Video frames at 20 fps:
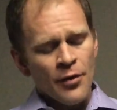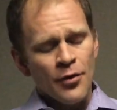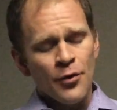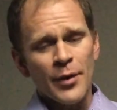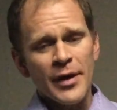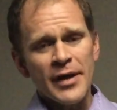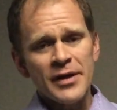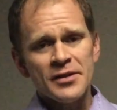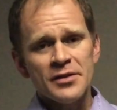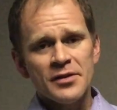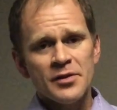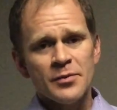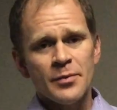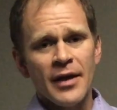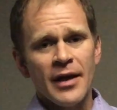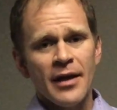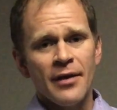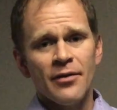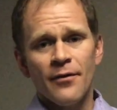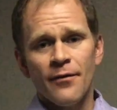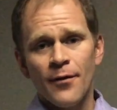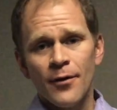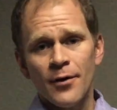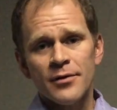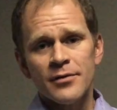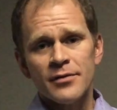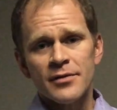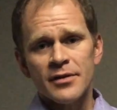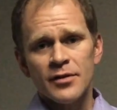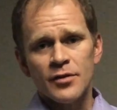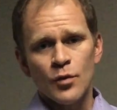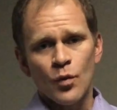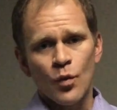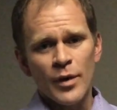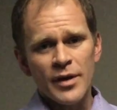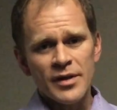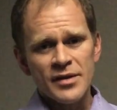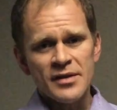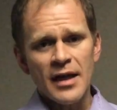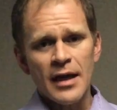The reasons being, the first is
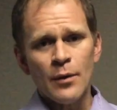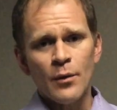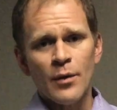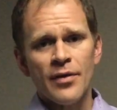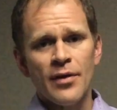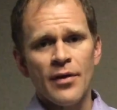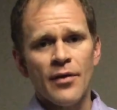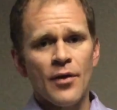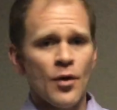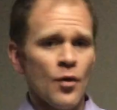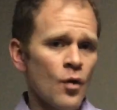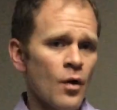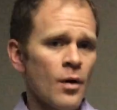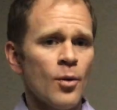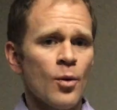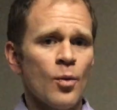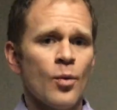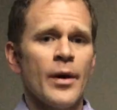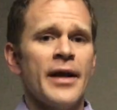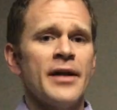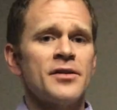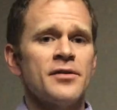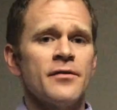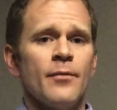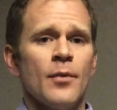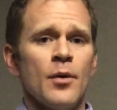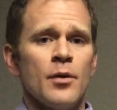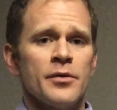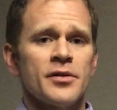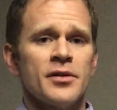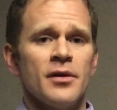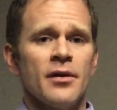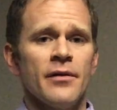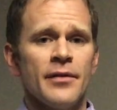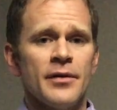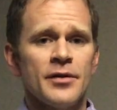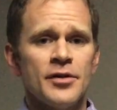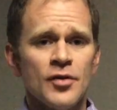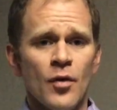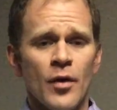we stay within the normal range of motion
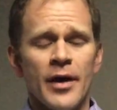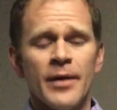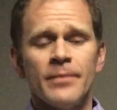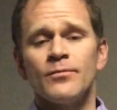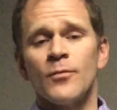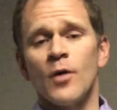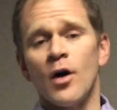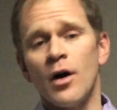of the joint.